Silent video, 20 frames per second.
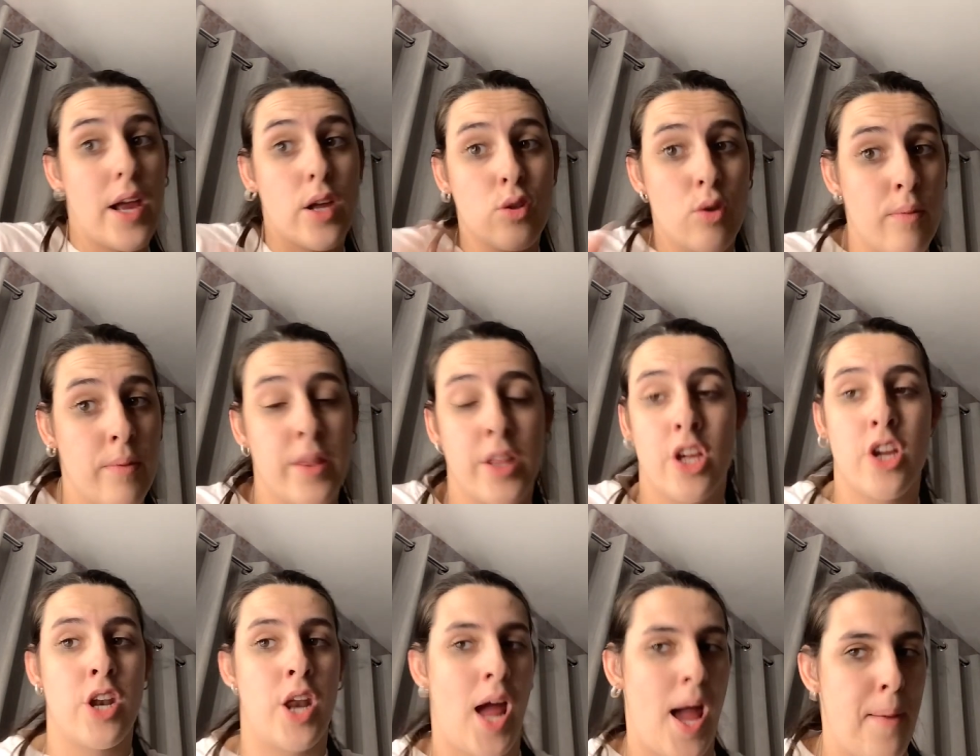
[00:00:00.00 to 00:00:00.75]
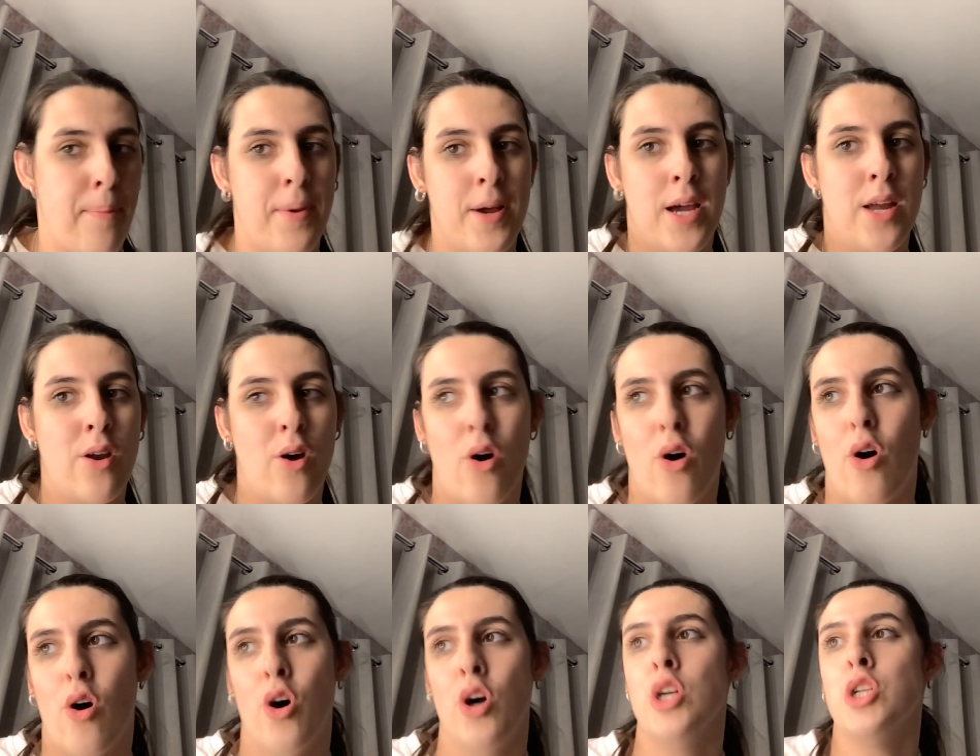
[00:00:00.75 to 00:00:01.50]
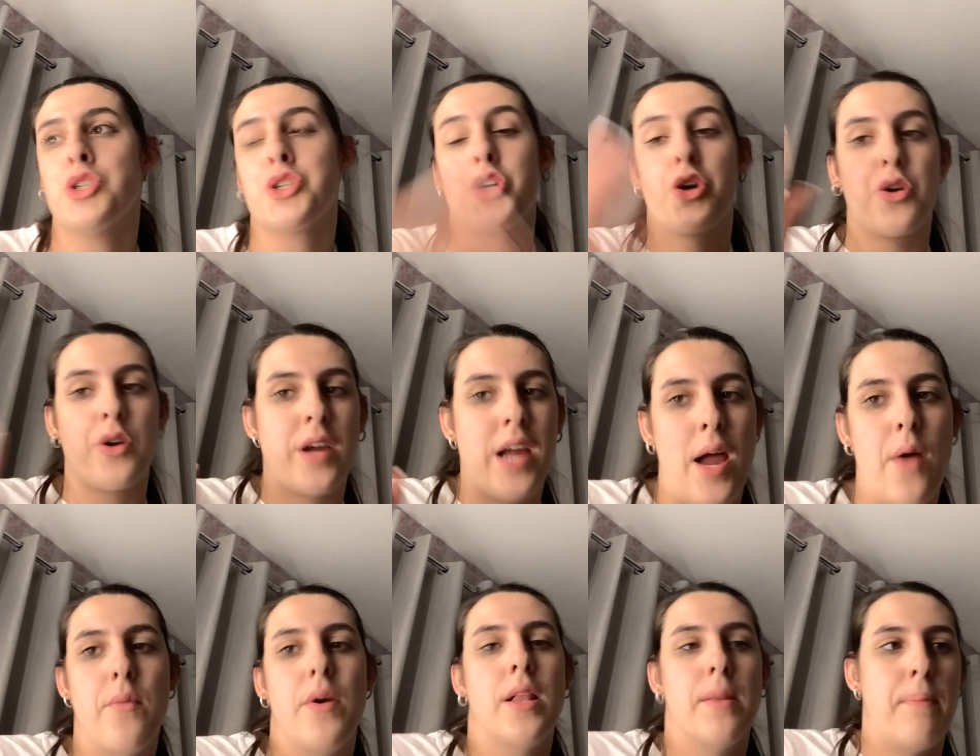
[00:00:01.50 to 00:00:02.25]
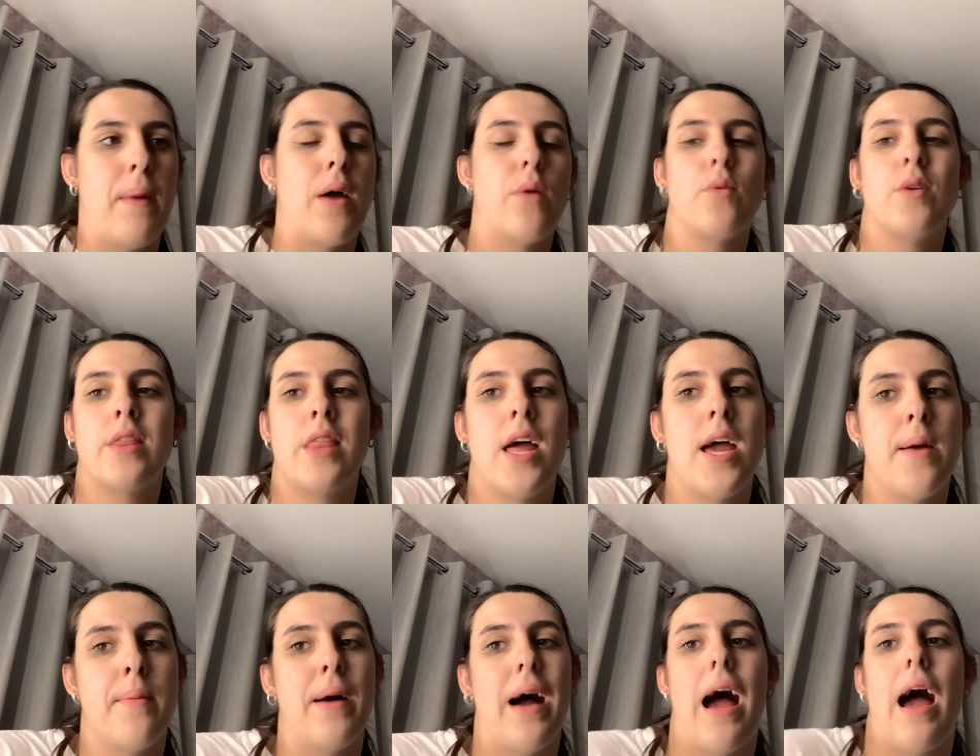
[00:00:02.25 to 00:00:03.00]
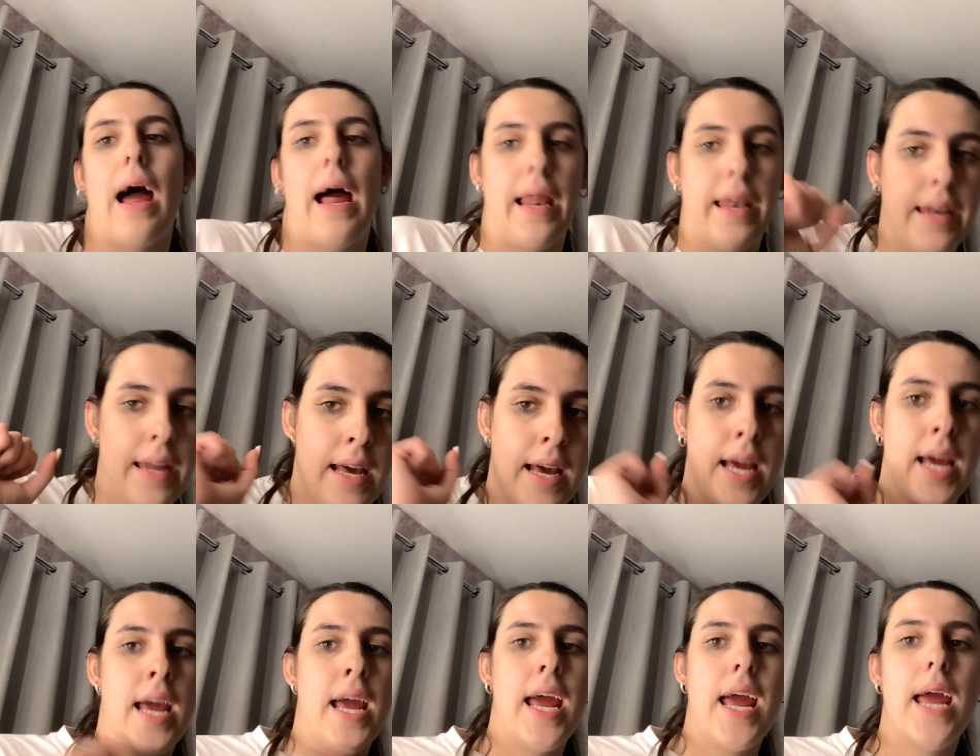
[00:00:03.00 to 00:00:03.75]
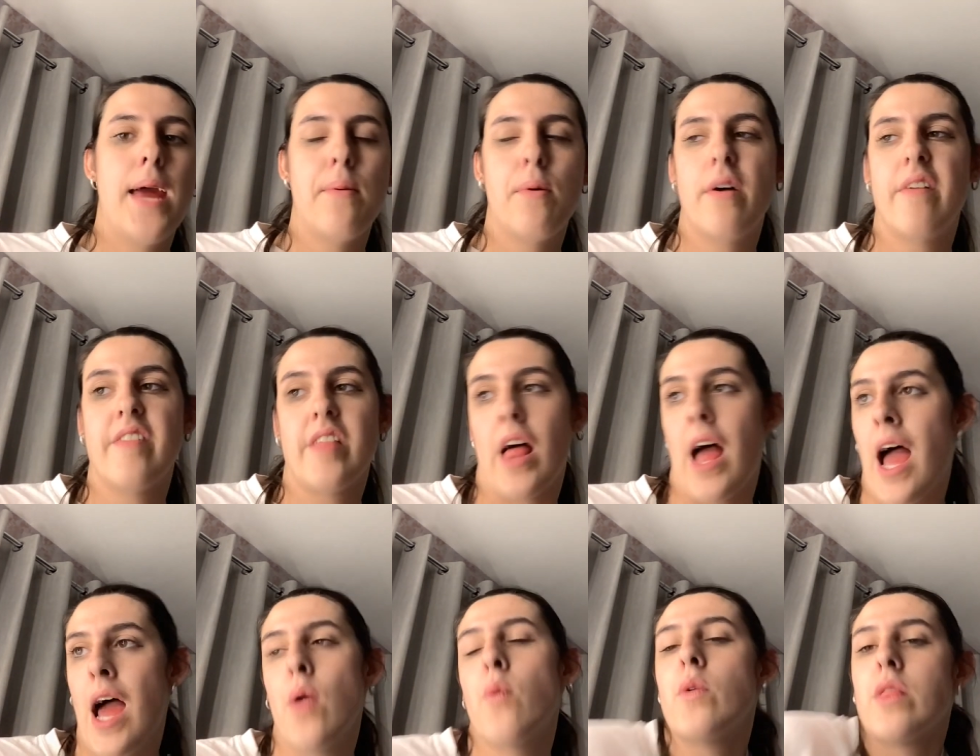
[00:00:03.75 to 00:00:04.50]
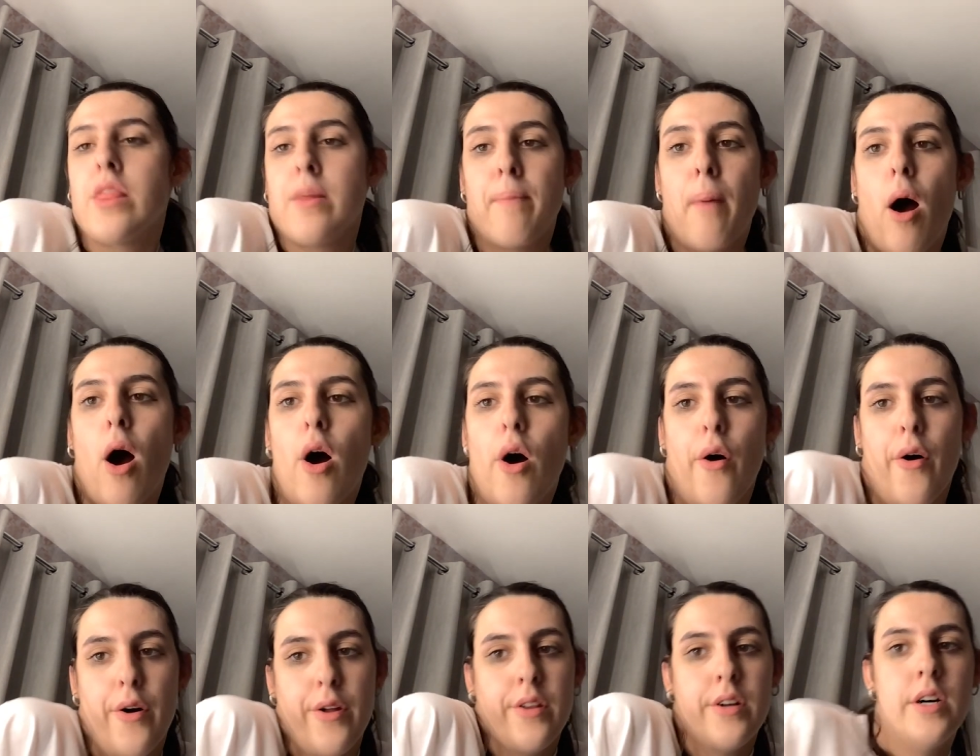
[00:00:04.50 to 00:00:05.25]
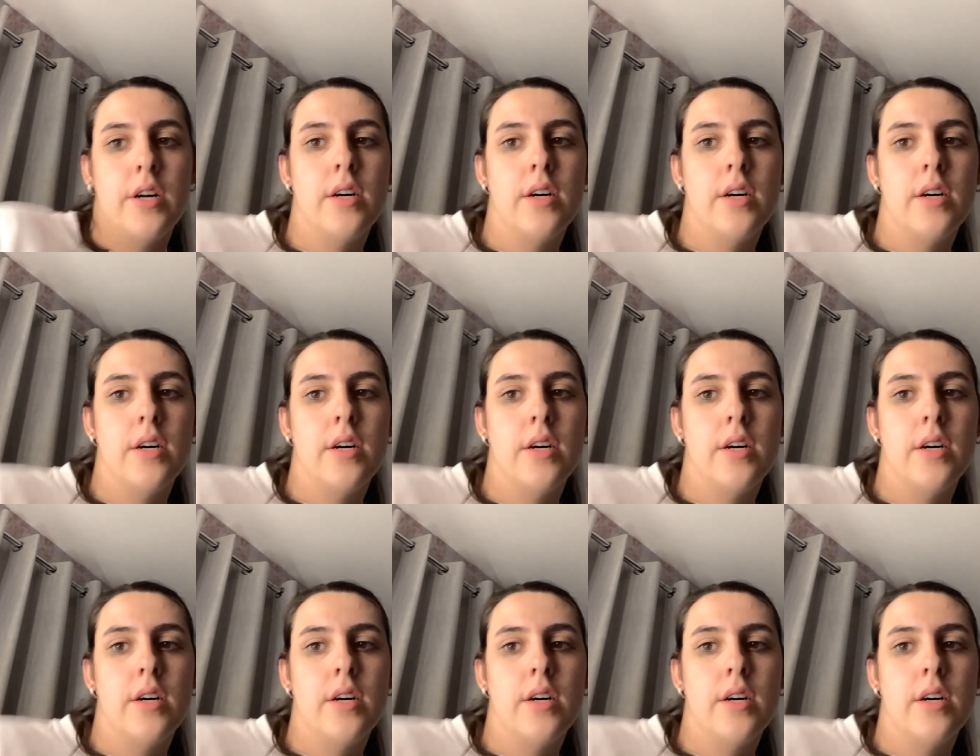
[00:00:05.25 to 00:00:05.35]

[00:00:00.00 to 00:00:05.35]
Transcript: something can happen or she'll get really mad with him and hit him over the head with the bottle.